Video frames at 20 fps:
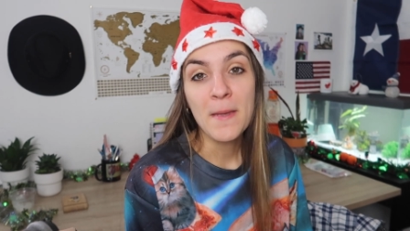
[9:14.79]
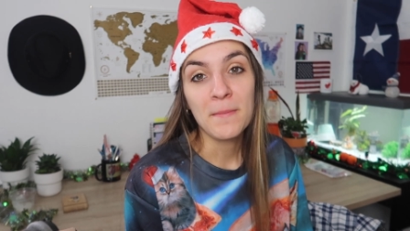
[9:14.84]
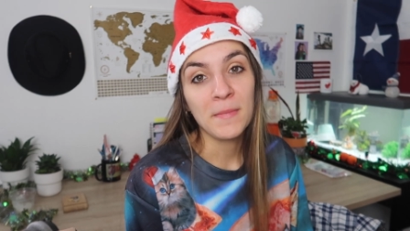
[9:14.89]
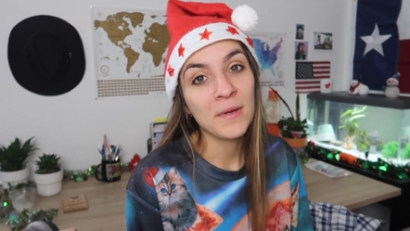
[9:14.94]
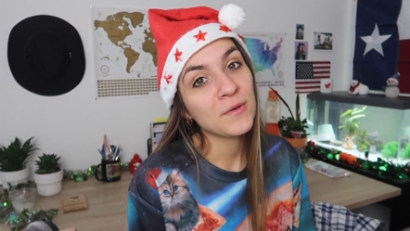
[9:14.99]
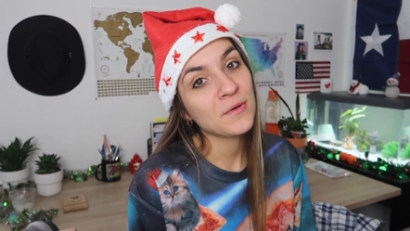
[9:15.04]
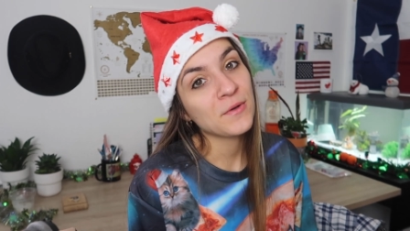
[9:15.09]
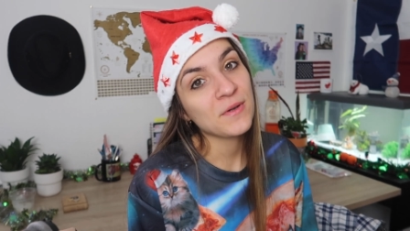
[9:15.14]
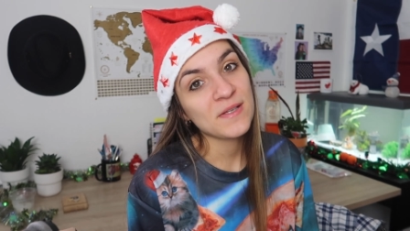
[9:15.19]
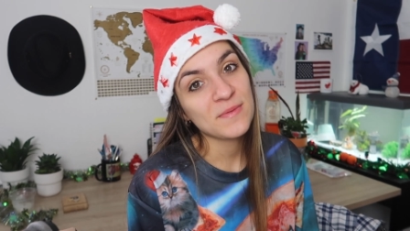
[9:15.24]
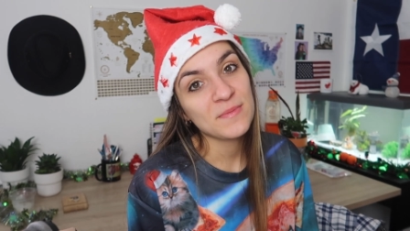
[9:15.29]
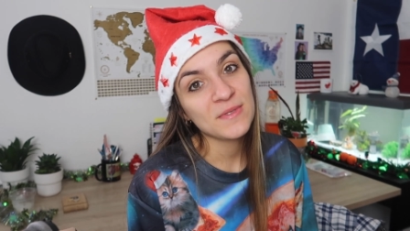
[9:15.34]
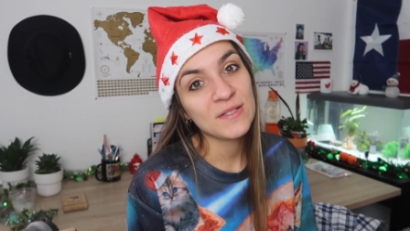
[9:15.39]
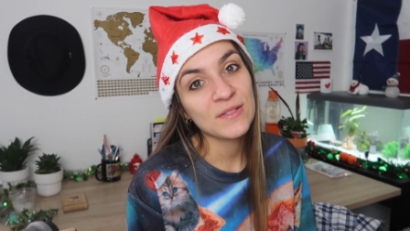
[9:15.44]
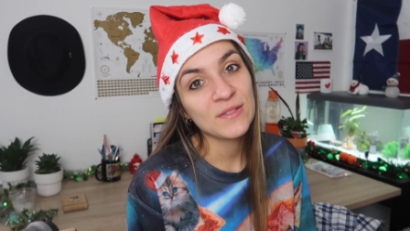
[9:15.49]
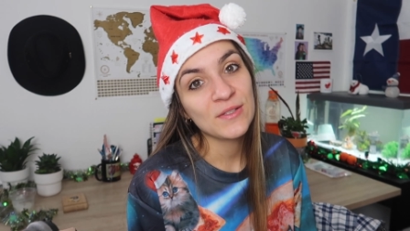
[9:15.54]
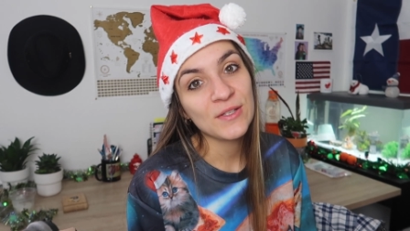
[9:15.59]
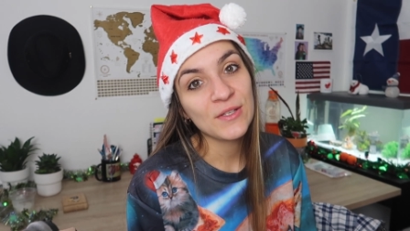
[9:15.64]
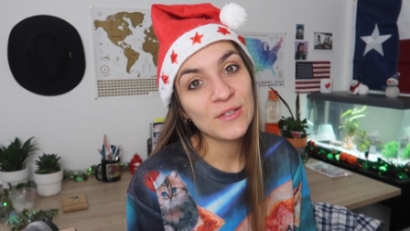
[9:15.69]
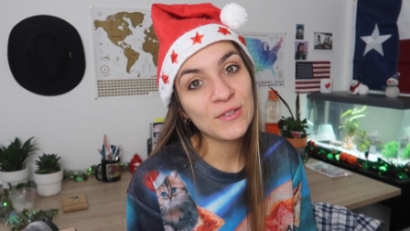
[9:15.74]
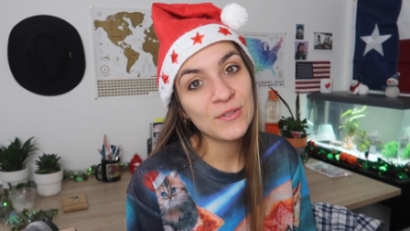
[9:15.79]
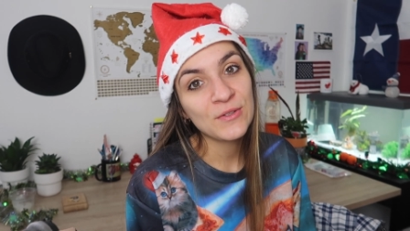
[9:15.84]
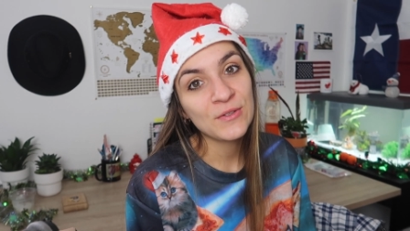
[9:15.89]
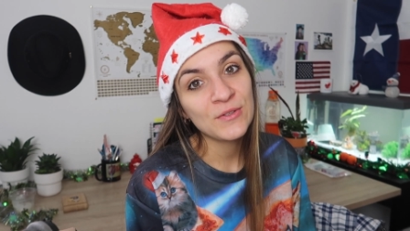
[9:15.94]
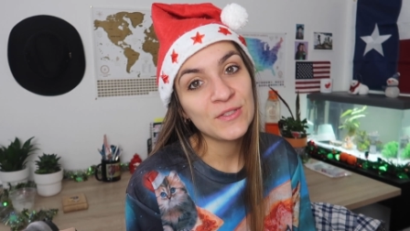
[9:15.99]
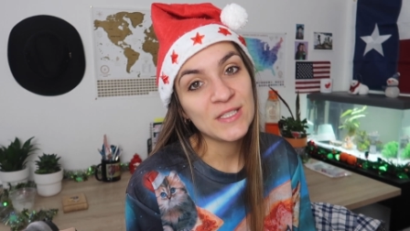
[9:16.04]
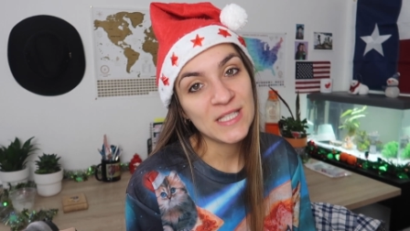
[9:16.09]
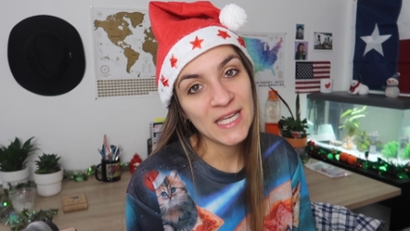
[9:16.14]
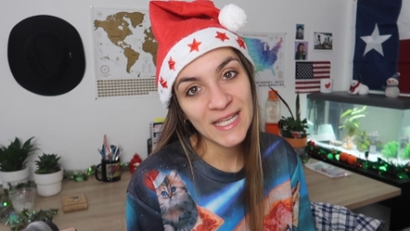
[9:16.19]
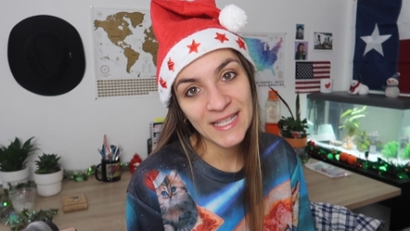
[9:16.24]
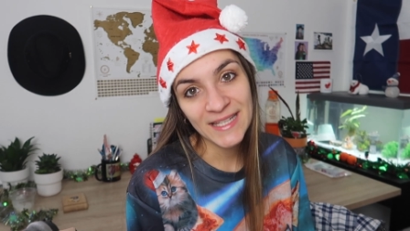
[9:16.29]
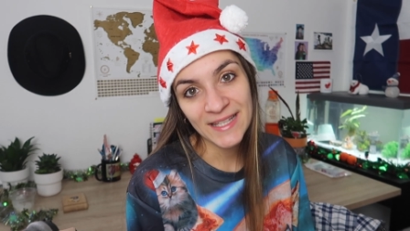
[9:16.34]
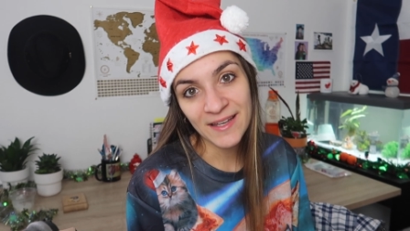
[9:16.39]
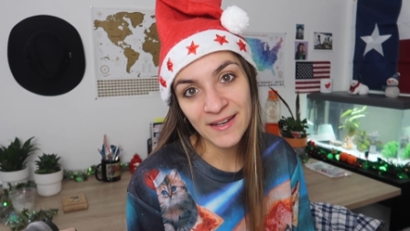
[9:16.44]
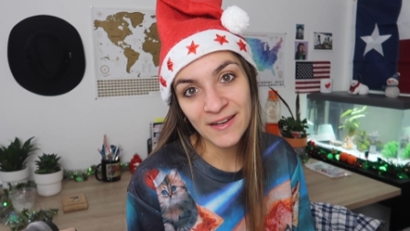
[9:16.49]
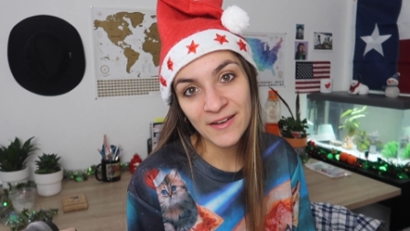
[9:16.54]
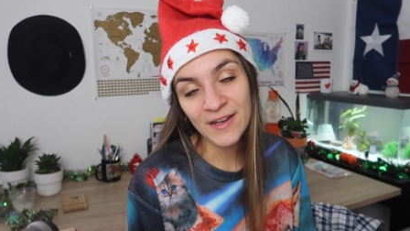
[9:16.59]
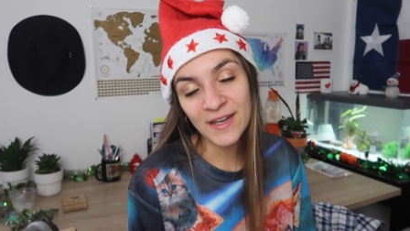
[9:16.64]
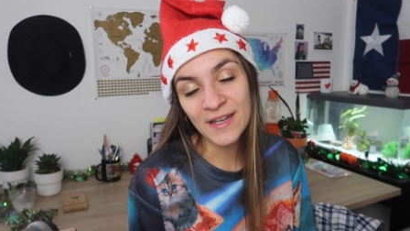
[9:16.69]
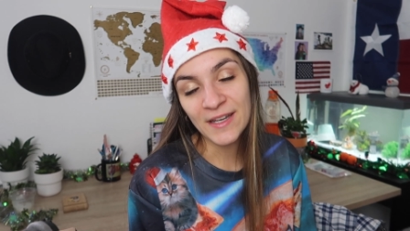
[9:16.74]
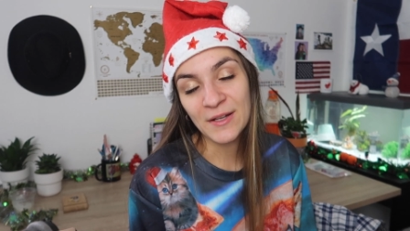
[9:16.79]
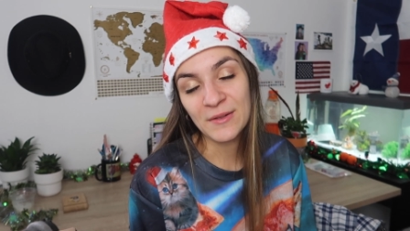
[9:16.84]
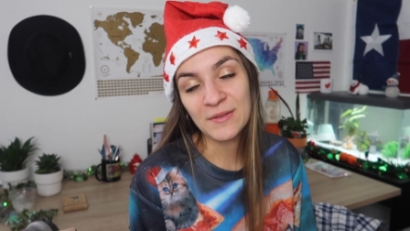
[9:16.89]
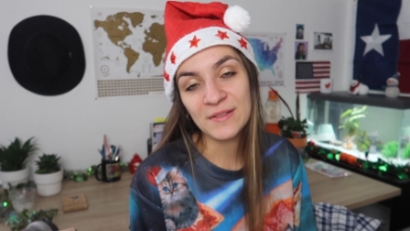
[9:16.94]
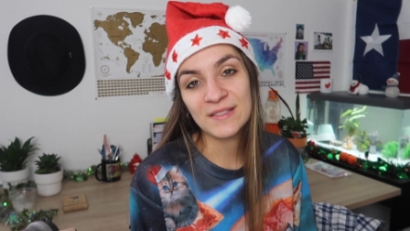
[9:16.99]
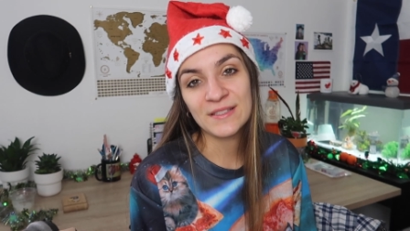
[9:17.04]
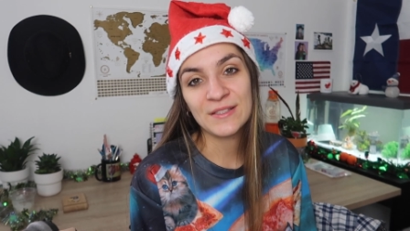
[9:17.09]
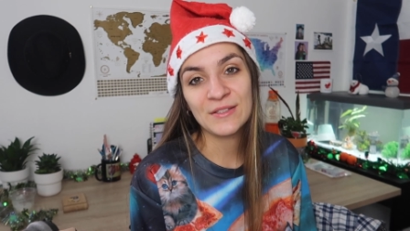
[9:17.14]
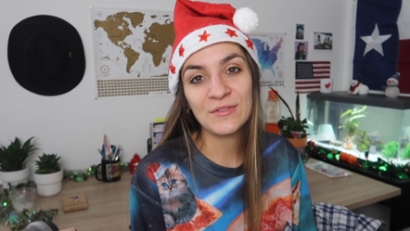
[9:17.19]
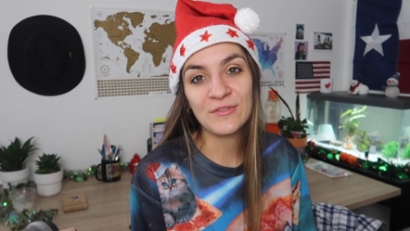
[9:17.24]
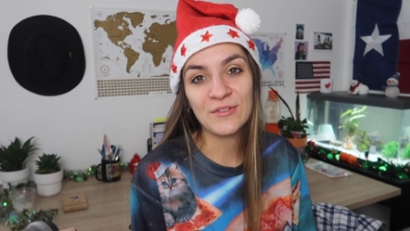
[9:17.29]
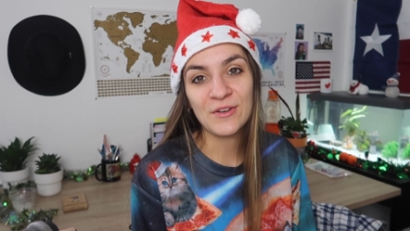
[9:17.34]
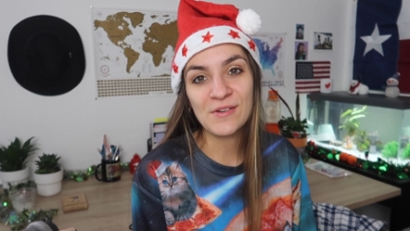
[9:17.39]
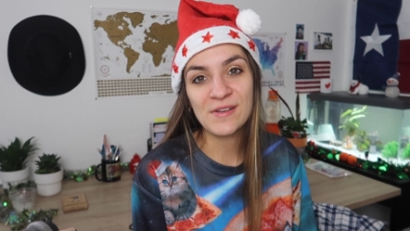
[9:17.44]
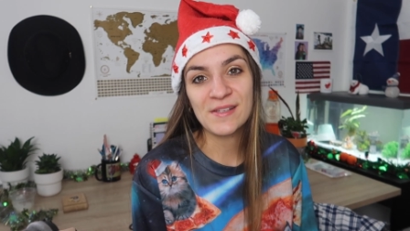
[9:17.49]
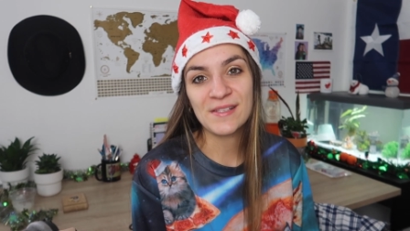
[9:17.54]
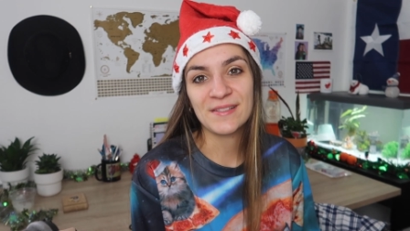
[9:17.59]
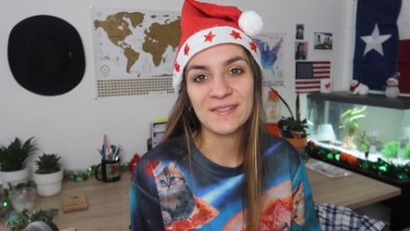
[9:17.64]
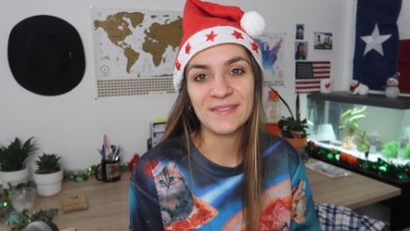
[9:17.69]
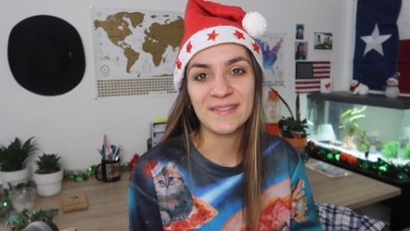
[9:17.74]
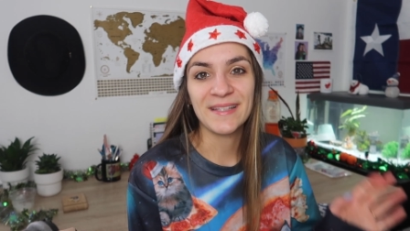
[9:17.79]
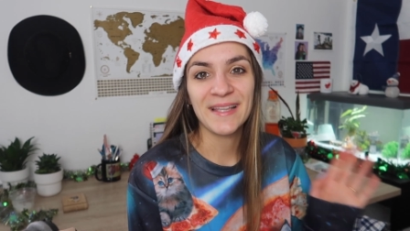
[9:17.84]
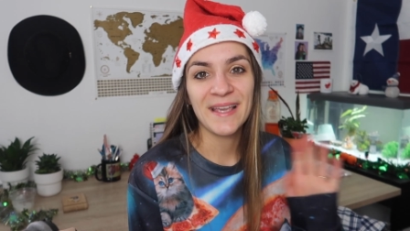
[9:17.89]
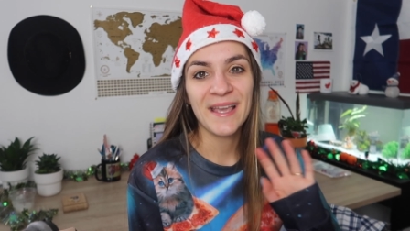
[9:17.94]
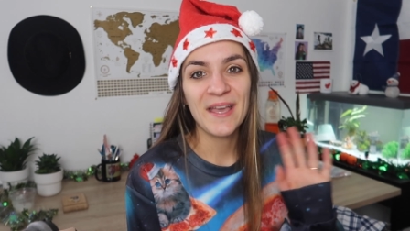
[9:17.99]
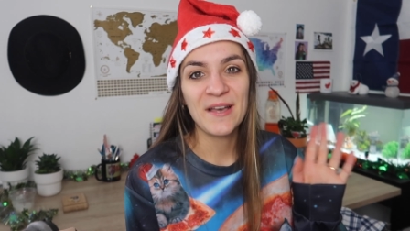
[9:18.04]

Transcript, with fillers: Merry Christmas to you, take care, and I will see you very soon.